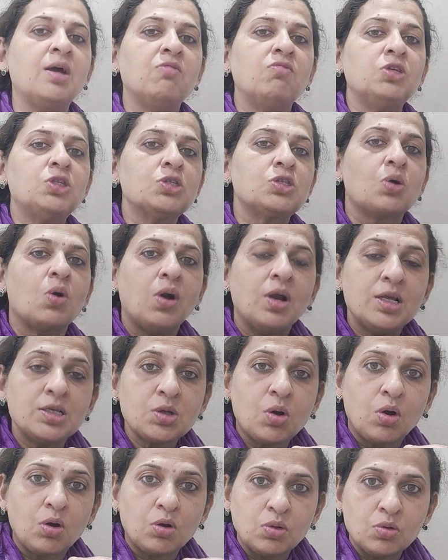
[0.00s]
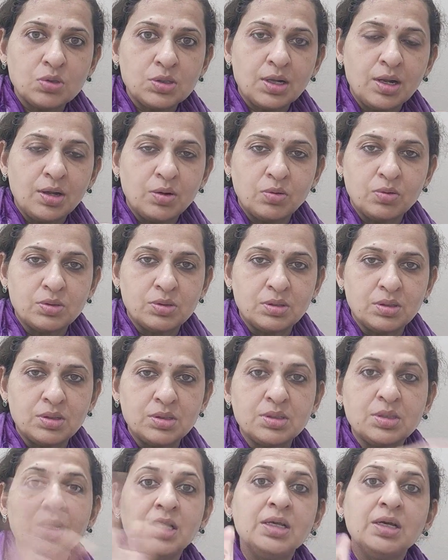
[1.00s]
which is called as
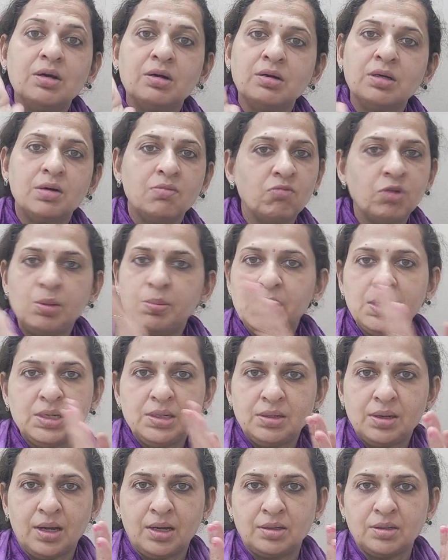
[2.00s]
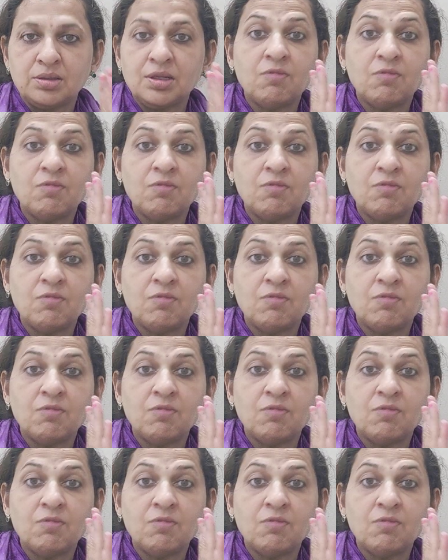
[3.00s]
otosclerosis, the eardrum will be intact.